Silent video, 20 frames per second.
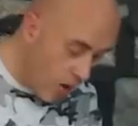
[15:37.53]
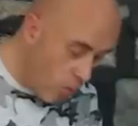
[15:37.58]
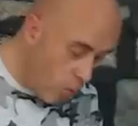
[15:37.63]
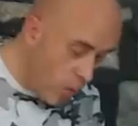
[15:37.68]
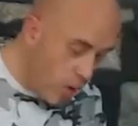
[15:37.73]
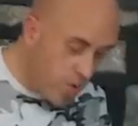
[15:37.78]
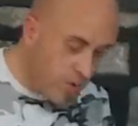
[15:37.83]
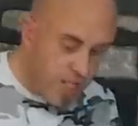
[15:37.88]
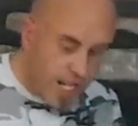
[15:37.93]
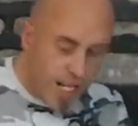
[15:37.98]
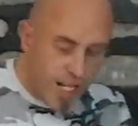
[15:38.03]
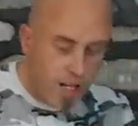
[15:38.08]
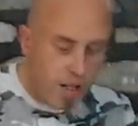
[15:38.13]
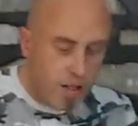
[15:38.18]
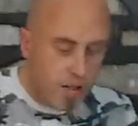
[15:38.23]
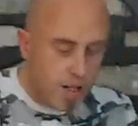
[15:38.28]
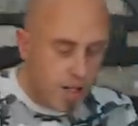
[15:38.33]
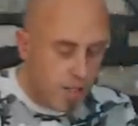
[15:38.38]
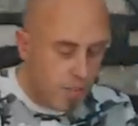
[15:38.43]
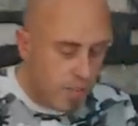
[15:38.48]
We'll take a
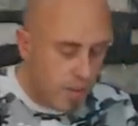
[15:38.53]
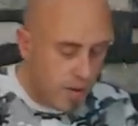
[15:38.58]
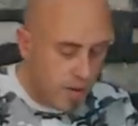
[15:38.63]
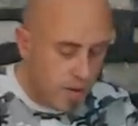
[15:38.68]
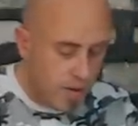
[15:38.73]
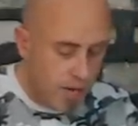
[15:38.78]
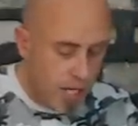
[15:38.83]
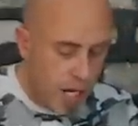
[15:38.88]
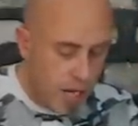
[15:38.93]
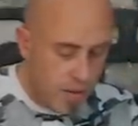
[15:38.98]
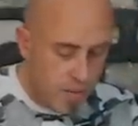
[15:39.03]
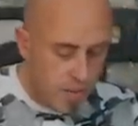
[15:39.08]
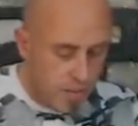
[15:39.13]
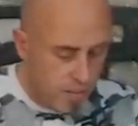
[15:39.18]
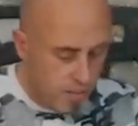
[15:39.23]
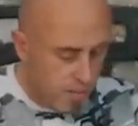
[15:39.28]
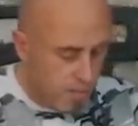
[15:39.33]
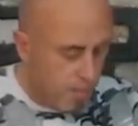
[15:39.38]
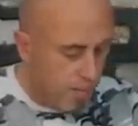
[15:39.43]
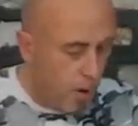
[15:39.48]
look at that
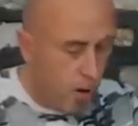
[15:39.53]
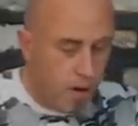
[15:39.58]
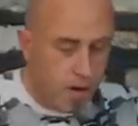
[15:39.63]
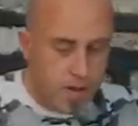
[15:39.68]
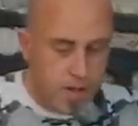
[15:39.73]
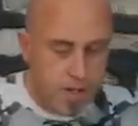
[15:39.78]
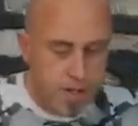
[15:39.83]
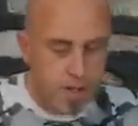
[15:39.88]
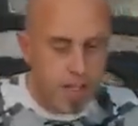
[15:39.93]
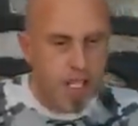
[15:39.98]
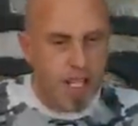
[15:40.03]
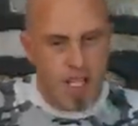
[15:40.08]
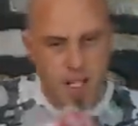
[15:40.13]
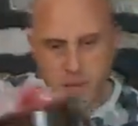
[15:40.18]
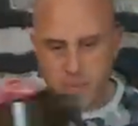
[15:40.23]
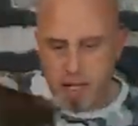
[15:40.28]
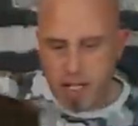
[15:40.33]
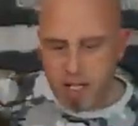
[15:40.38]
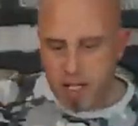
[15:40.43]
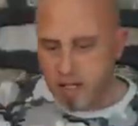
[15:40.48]
box in a
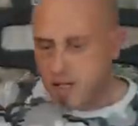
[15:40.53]
minute,